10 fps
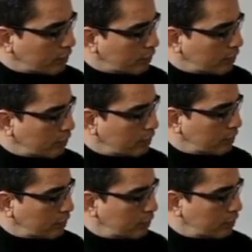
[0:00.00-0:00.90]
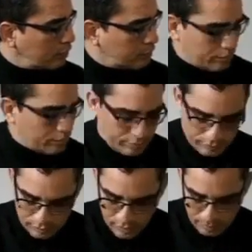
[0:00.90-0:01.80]
2nd fret,
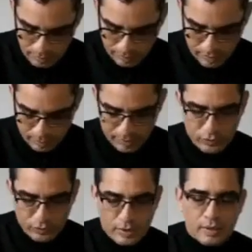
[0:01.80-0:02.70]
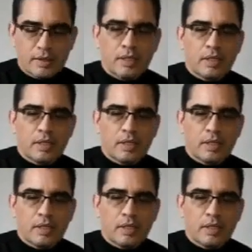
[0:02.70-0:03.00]
completes the B 7th chord.